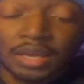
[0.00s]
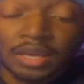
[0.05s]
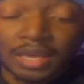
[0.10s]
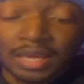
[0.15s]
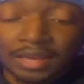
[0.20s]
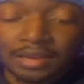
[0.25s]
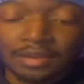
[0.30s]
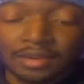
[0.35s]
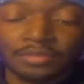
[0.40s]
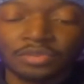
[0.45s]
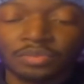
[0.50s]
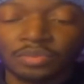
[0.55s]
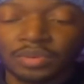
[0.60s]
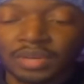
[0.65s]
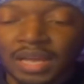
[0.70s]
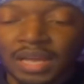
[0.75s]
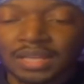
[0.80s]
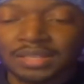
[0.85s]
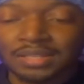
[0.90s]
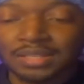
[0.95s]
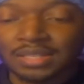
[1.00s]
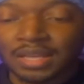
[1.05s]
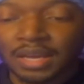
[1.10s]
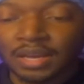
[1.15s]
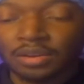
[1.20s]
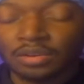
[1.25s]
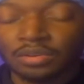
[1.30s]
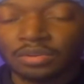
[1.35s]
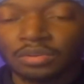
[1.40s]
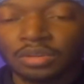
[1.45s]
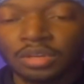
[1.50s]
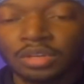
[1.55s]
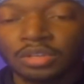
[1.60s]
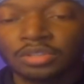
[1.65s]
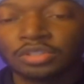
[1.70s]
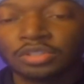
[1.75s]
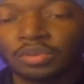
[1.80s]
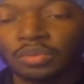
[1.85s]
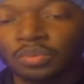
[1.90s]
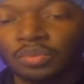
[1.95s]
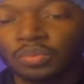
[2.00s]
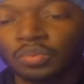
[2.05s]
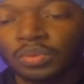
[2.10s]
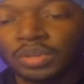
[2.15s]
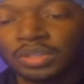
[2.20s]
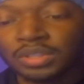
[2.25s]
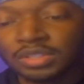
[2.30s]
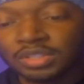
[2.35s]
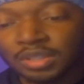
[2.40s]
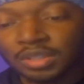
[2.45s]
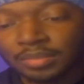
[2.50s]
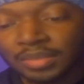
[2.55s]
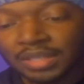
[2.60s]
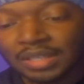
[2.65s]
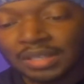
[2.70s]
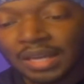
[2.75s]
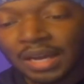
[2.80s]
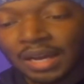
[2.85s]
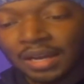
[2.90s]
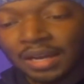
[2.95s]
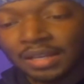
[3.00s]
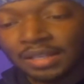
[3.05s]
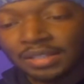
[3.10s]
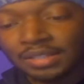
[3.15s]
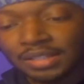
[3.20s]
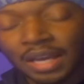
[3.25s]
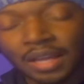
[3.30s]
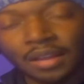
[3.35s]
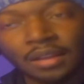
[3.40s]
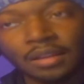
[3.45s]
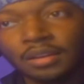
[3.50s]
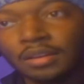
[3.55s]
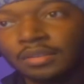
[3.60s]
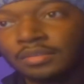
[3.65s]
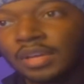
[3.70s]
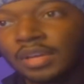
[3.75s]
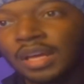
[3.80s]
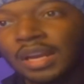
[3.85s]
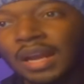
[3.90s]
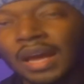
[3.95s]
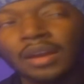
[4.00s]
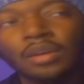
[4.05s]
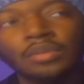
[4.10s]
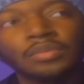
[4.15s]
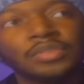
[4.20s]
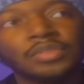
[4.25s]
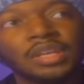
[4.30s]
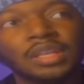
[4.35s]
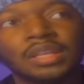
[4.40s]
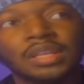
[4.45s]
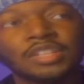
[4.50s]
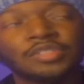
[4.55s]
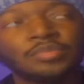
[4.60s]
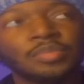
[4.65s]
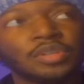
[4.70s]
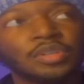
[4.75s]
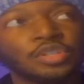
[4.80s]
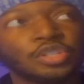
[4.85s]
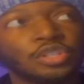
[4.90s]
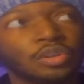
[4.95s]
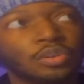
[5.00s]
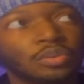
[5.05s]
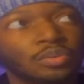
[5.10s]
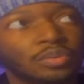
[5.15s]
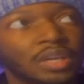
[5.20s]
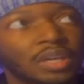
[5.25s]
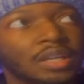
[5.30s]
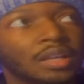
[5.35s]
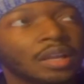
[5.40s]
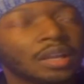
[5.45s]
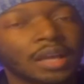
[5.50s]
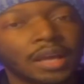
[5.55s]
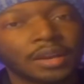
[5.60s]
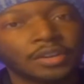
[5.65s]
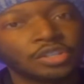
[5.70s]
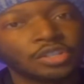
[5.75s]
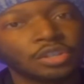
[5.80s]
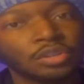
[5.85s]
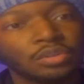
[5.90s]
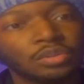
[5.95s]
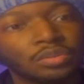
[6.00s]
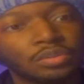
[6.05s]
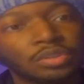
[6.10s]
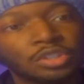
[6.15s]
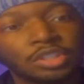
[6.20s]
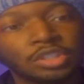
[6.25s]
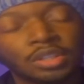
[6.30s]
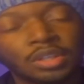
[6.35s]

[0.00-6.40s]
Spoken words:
Everyone has a title. So when something dies, I love that. I don't think that's been shown in a lot of shows.